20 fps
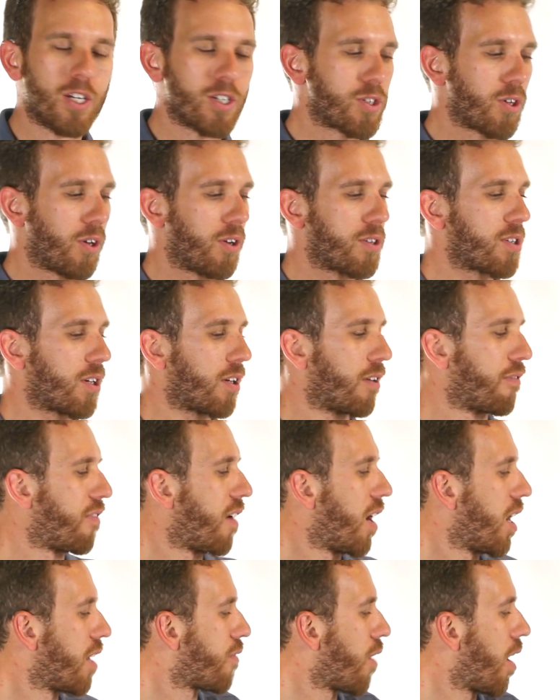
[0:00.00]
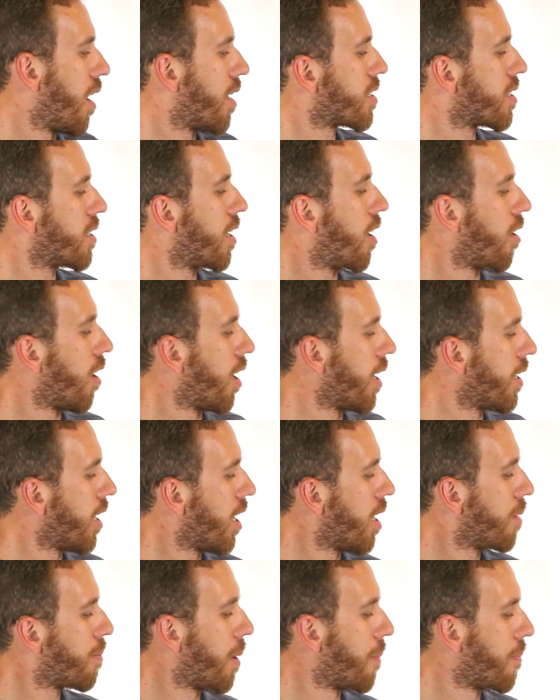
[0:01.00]
So those are the 5 rods in our
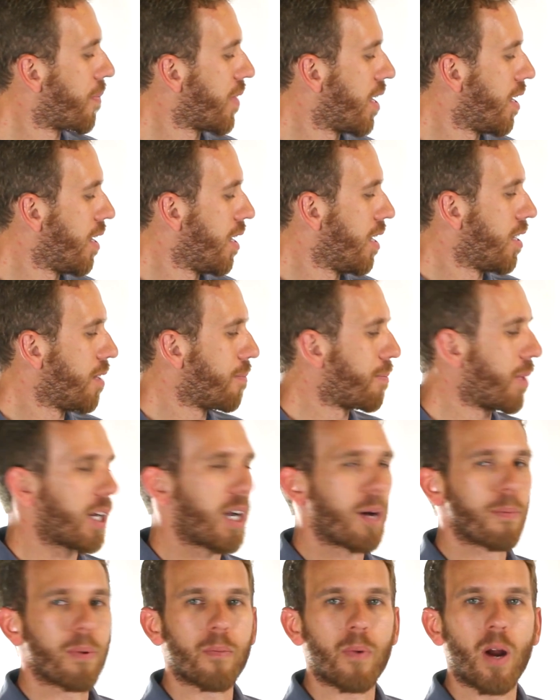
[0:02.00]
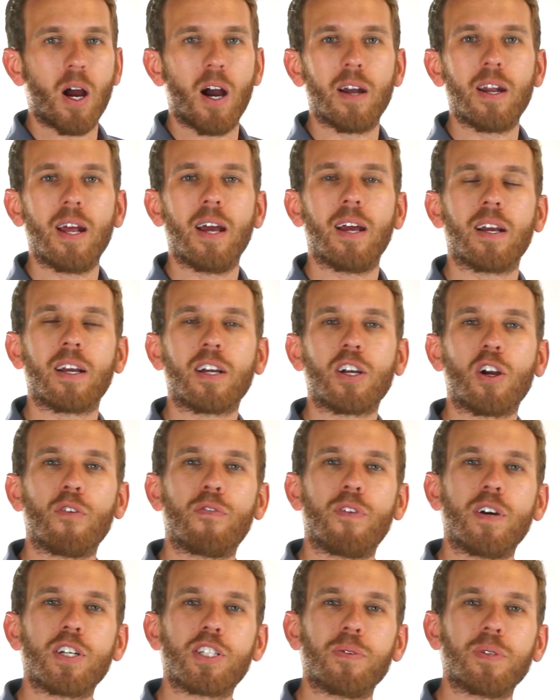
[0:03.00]
lineup. Pick up a rod, go
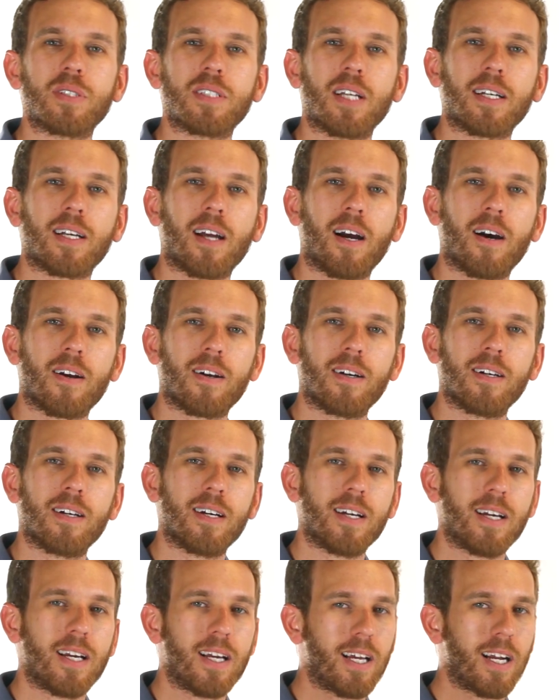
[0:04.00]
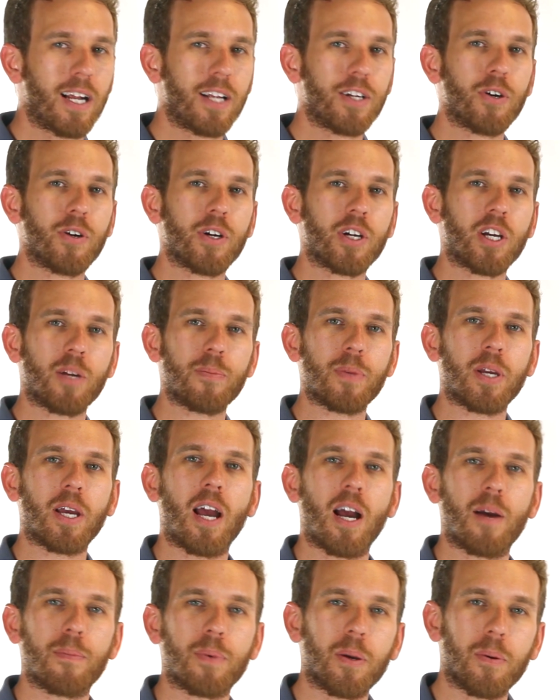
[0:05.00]
fishing with Tenkara, and I know you're going to be
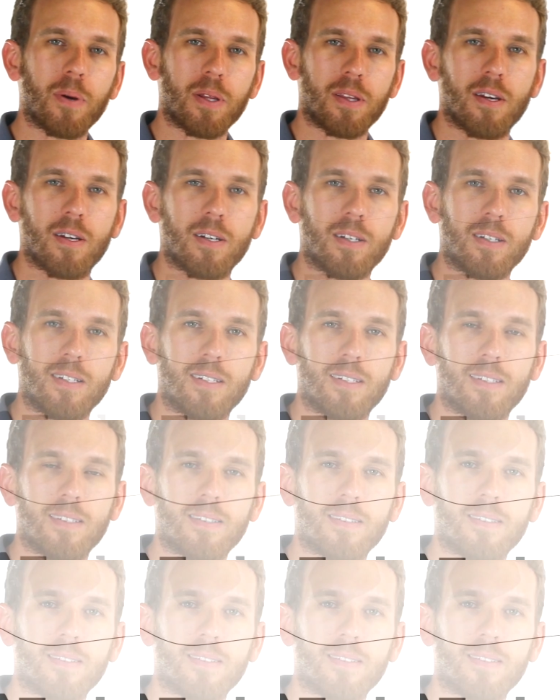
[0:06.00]
happy with it.